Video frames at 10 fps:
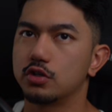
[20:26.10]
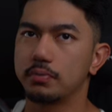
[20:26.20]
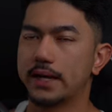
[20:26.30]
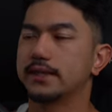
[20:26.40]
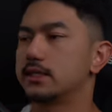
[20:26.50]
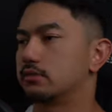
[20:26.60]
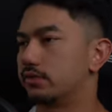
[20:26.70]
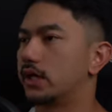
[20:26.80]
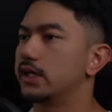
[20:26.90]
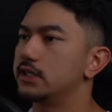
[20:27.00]
to make things
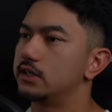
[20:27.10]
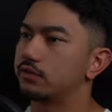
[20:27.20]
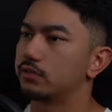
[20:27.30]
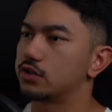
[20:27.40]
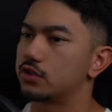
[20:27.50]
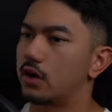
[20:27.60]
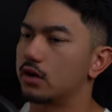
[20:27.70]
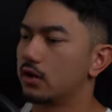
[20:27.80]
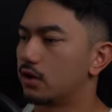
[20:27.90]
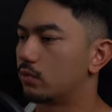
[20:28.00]
very easy from the
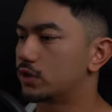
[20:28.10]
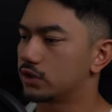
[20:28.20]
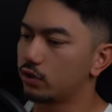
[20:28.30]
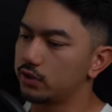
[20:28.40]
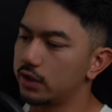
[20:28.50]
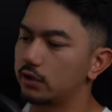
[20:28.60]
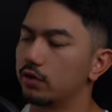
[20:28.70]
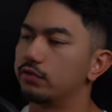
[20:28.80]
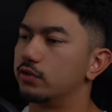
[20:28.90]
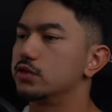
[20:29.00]
start, we're just going to
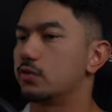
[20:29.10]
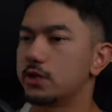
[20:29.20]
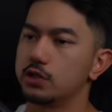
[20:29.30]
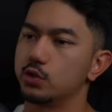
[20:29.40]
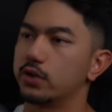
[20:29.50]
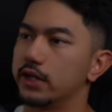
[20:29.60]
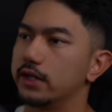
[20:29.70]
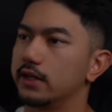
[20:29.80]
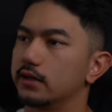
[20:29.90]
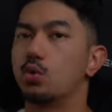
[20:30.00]
include foods that we enjoy
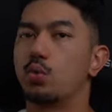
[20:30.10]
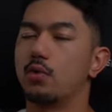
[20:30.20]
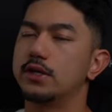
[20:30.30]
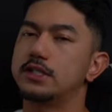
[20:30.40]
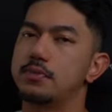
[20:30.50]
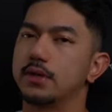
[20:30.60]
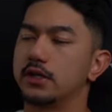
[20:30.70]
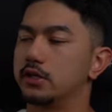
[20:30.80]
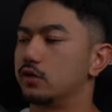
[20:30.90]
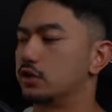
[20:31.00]
eating. But what we
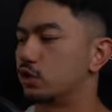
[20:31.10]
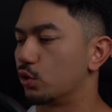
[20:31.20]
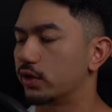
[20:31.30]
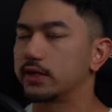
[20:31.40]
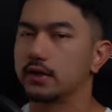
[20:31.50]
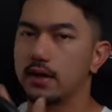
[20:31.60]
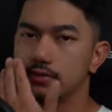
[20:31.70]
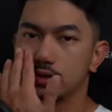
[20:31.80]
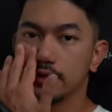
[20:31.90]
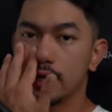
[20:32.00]
typically do is look at their
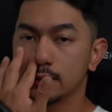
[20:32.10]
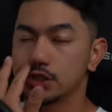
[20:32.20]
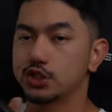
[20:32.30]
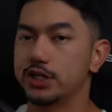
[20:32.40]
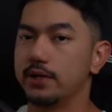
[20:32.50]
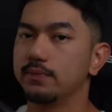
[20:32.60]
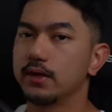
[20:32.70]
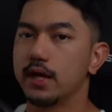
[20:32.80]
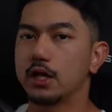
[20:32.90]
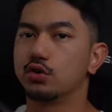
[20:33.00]
lifestyle analysis
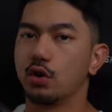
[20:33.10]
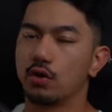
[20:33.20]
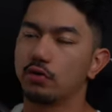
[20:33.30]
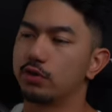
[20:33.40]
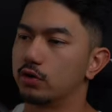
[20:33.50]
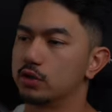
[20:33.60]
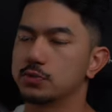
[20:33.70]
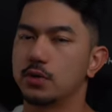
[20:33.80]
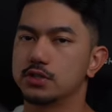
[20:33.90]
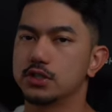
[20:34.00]
sheet and go off their
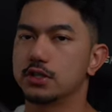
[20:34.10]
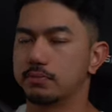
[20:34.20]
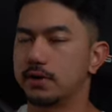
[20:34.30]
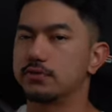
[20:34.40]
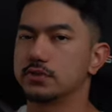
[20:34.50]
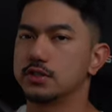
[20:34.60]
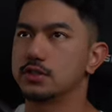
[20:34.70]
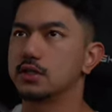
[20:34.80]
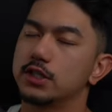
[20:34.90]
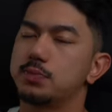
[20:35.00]
responses and
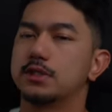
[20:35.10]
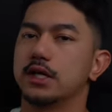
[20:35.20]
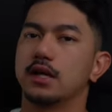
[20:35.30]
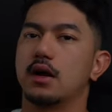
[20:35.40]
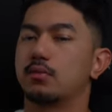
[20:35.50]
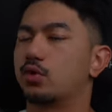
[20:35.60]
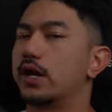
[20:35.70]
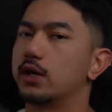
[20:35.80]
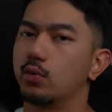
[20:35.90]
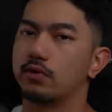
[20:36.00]
preferences. Let's pretend I'm
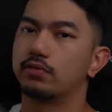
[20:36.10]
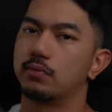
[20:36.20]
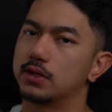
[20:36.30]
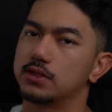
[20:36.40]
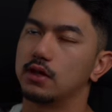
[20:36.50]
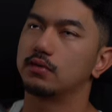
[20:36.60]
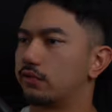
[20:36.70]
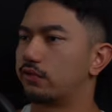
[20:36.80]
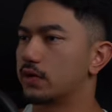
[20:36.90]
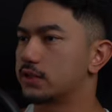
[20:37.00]
creating one for myself. The
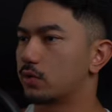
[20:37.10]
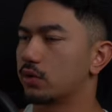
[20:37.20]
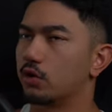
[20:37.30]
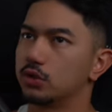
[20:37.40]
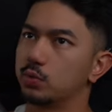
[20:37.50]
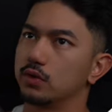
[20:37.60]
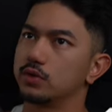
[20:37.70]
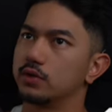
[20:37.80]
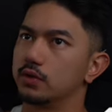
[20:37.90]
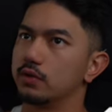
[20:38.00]
first thing we're going to want
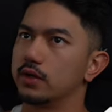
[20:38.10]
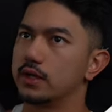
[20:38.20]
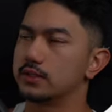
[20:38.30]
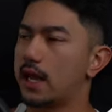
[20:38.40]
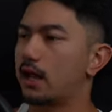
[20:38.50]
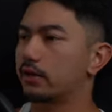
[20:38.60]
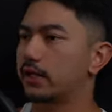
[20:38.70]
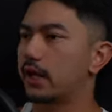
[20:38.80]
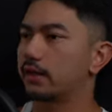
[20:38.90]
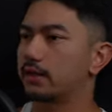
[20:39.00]
to do is
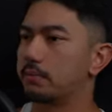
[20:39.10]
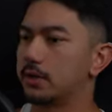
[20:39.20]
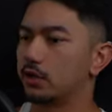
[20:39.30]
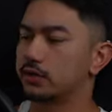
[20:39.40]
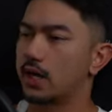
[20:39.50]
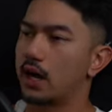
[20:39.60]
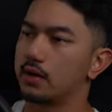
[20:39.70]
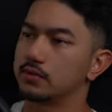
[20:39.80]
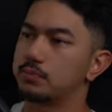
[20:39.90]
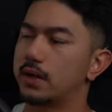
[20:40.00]
allocate the meal
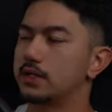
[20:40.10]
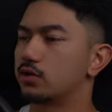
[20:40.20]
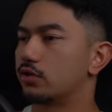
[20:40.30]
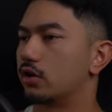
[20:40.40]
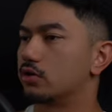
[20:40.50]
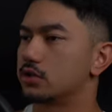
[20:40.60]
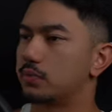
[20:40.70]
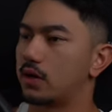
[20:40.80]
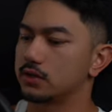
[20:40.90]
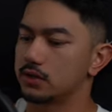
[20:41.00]
times based on their
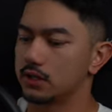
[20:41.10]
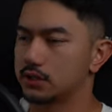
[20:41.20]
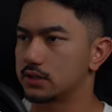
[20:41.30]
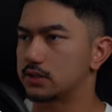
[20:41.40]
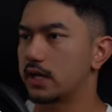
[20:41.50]
response. Let's just